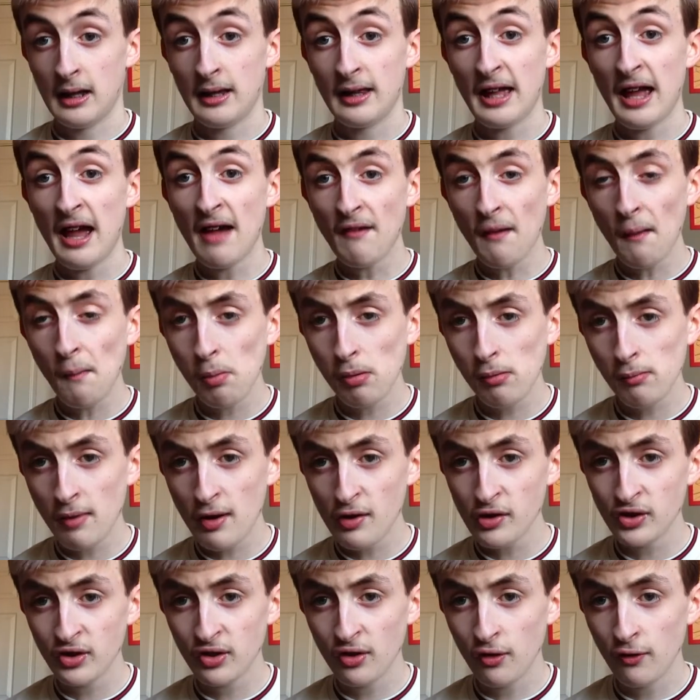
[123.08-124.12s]
They have a
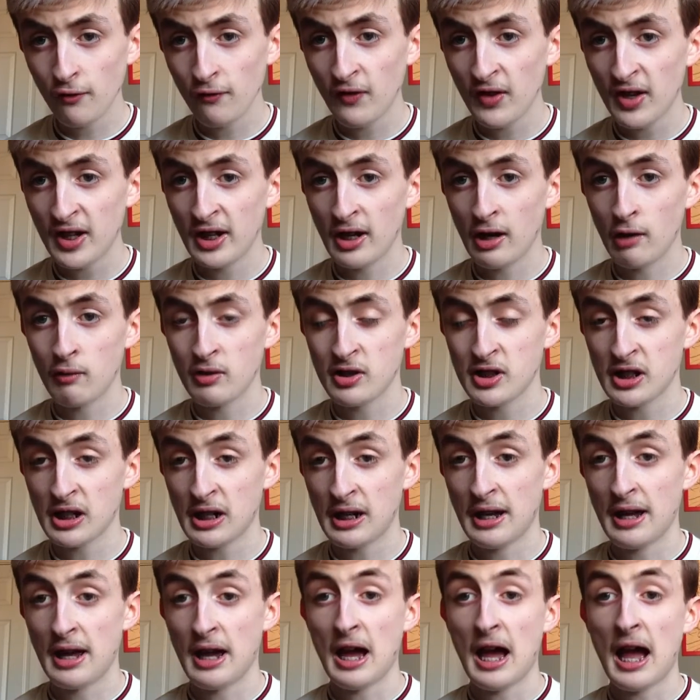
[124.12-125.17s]
promotional video which
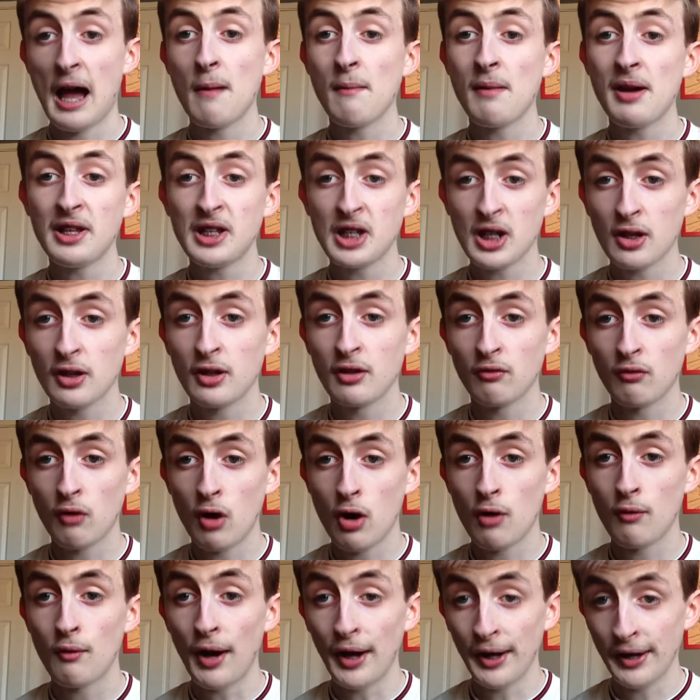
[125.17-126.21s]
I'm actually going to
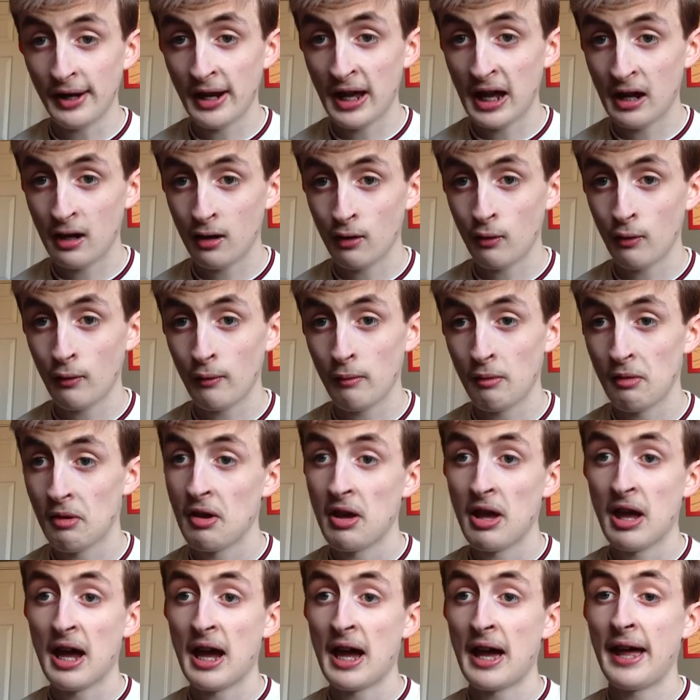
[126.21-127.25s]
roll right now,
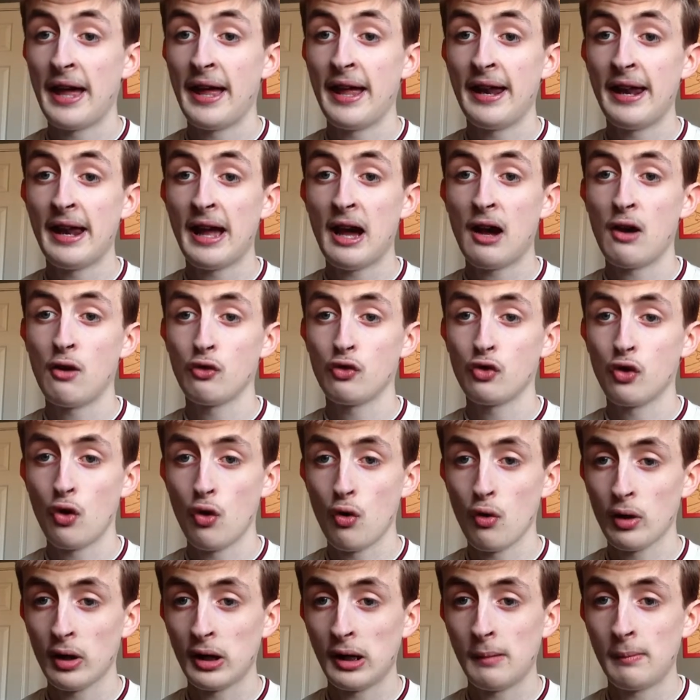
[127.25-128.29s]
and I'll
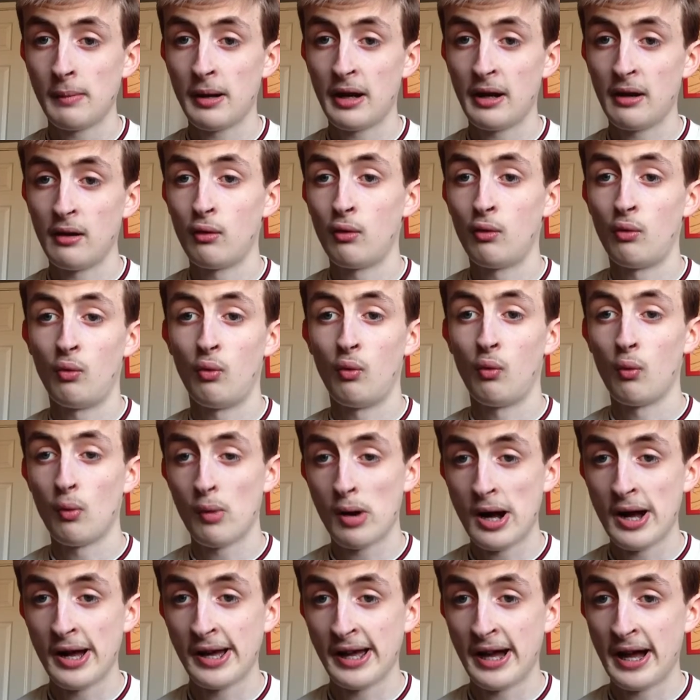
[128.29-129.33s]
talk about
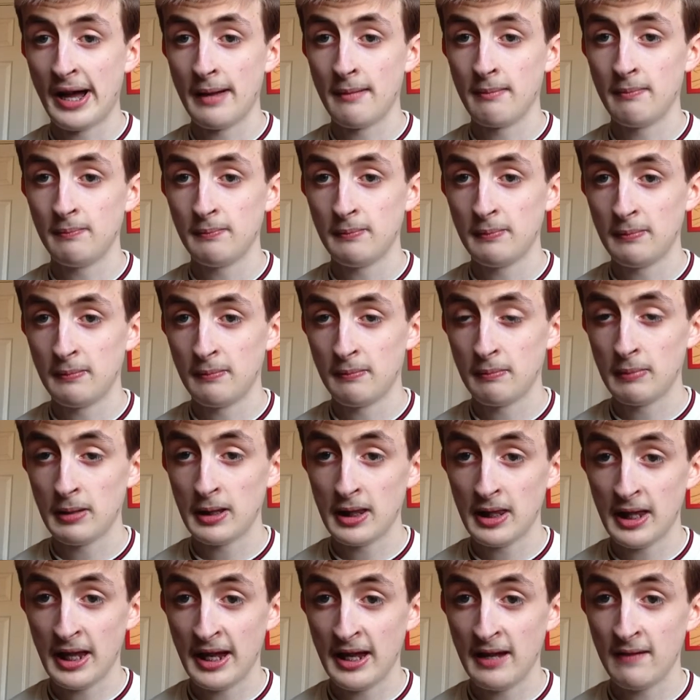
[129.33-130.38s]
why I
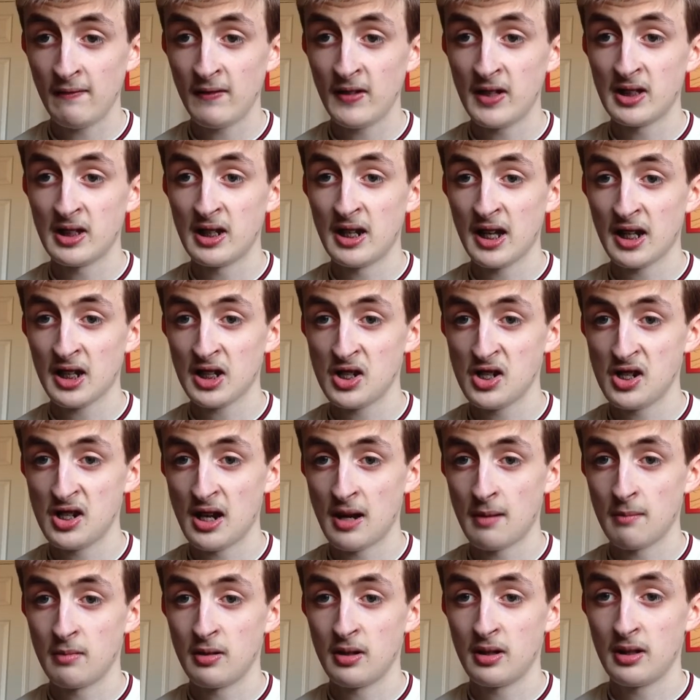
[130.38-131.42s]
believe it's the next
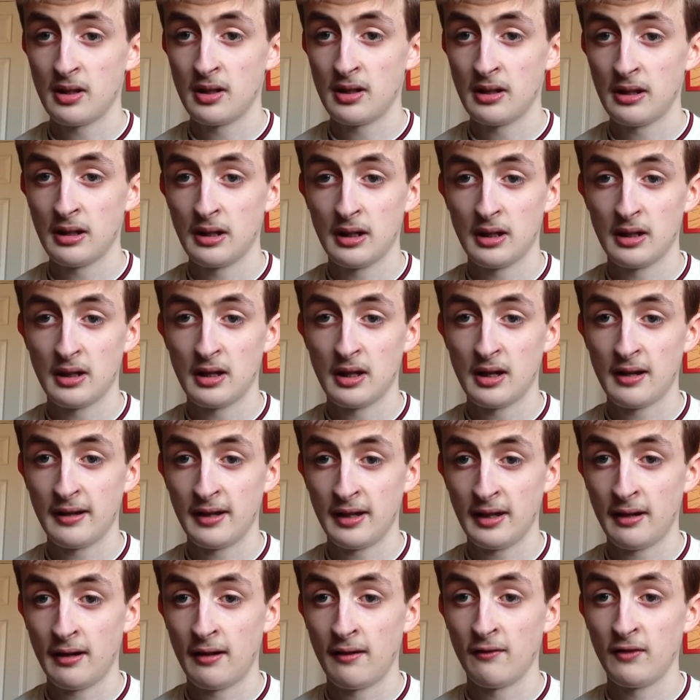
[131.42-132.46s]

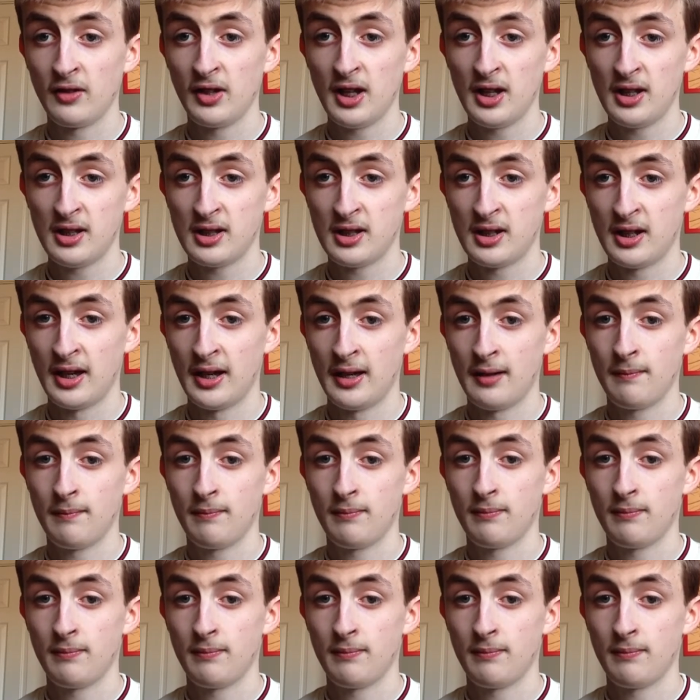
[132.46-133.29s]
chapter of the internet.